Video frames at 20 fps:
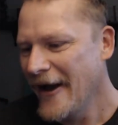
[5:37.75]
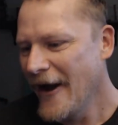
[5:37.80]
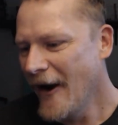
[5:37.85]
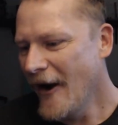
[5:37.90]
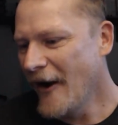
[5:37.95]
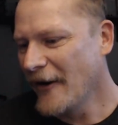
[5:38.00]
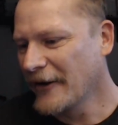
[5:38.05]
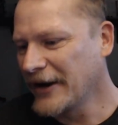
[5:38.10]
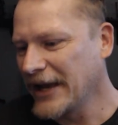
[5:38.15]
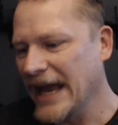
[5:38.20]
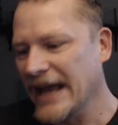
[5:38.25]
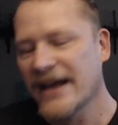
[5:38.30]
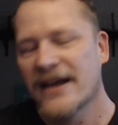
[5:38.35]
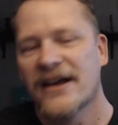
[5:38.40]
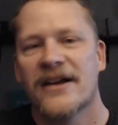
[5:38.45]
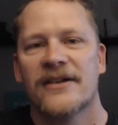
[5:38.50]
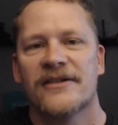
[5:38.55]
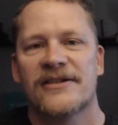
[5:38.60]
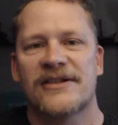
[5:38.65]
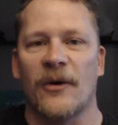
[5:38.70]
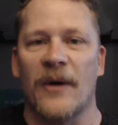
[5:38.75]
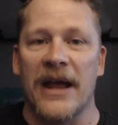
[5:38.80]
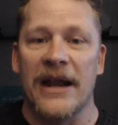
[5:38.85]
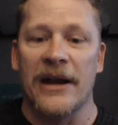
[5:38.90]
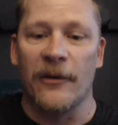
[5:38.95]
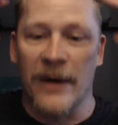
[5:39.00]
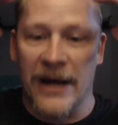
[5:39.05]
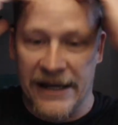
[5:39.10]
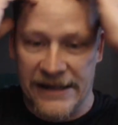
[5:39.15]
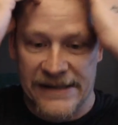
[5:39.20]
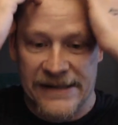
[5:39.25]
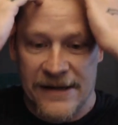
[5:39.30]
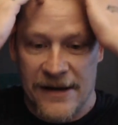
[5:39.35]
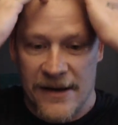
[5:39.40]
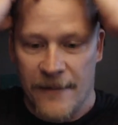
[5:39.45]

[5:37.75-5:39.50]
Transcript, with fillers: okay, so, anyways,